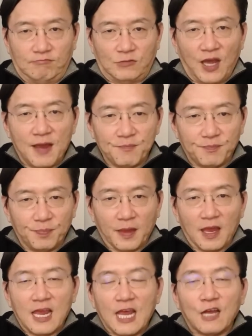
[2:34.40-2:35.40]
Okay?
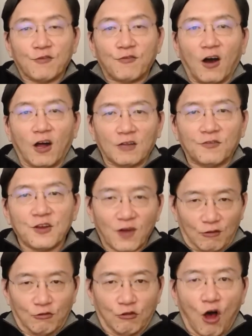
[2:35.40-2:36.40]
And if all of you are
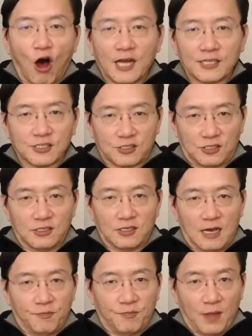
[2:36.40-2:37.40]
lost
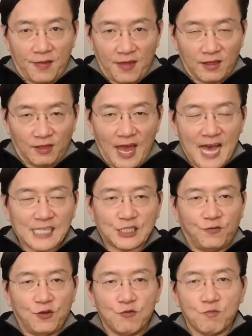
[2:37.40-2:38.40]
on that last
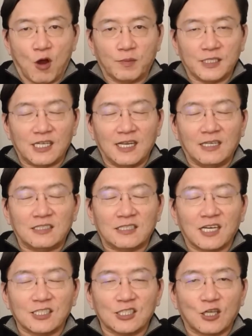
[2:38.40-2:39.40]
few moments, it
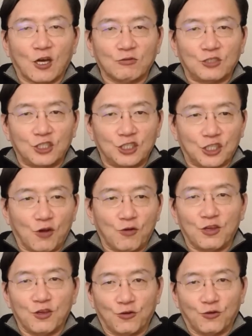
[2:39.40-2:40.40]
does go to show
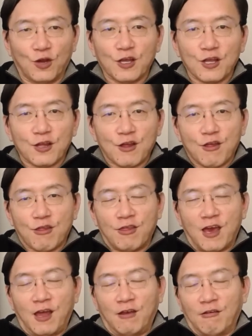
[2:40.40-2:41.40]
you
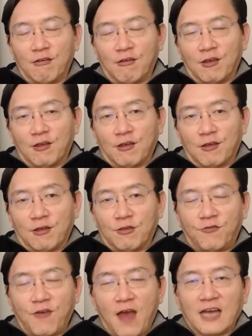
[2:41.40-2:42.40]
that the
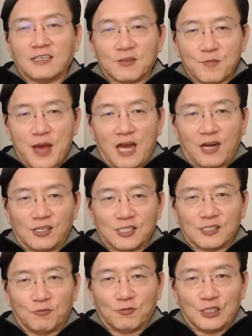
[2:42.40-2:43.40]
fact of the matter is
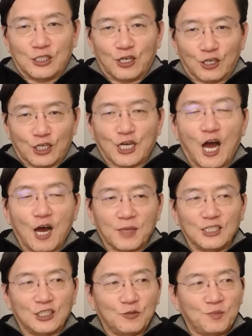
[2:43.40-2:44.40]
that when you're
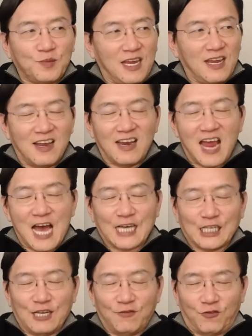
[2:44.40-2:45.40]
coming to me and
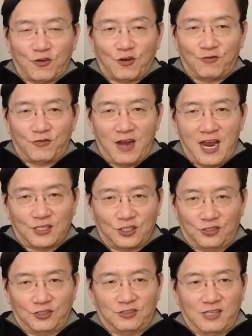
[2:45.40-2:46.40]
asking for
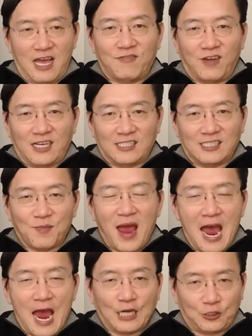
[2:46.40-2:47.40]
financial advice, some
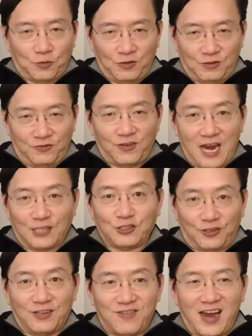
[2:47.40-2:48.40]
actual
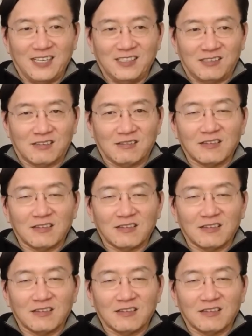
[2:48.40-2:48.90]
financial advice,